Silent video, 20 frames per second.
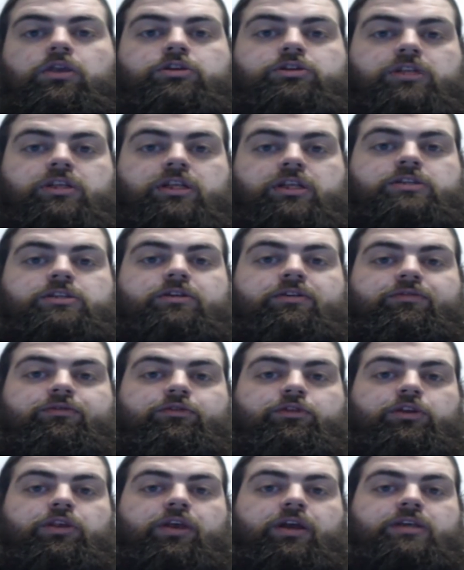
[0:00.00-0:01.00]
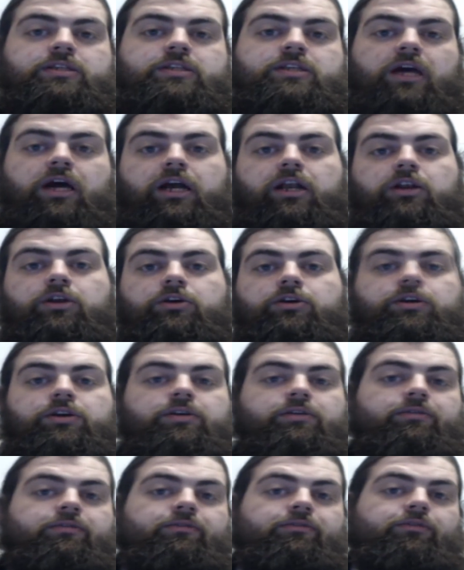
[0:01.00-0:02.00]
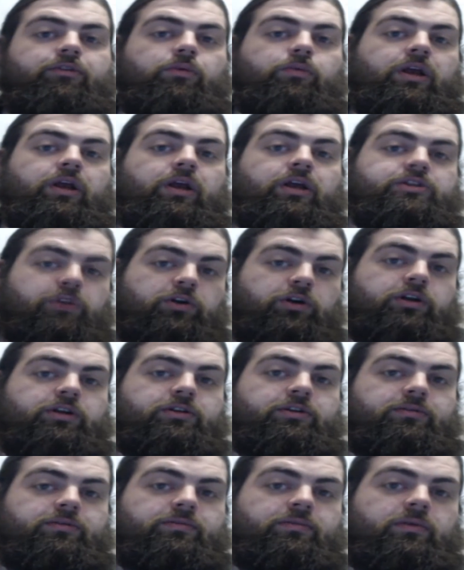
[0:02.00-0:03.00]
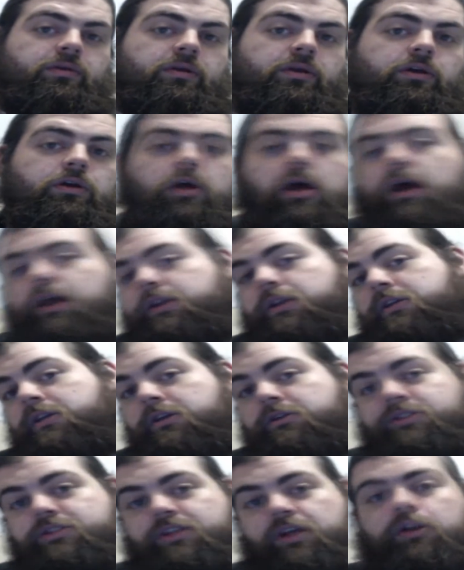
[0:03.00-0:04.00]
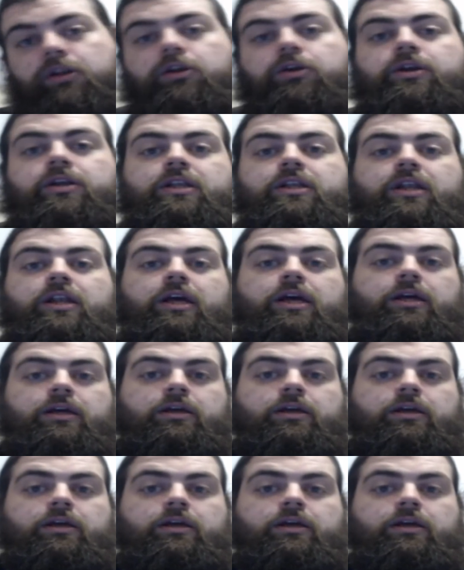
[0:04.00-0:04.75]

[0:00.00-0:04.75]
These are a few things that I learned from when I started and are still learning today.